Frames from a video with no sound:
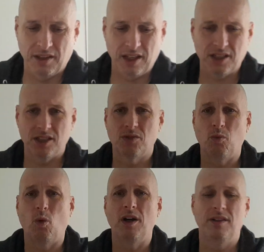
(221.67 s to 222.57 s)
This is
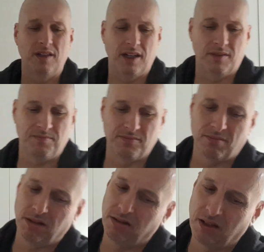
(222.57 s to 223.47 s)
one that,
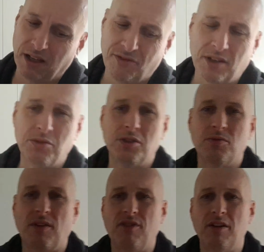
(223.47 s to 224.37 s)
if this was
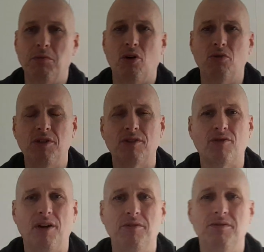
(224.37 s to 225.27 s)
available year
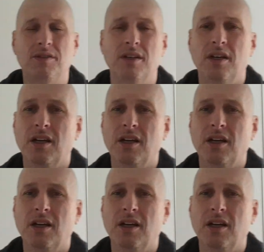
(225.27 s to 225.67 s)
round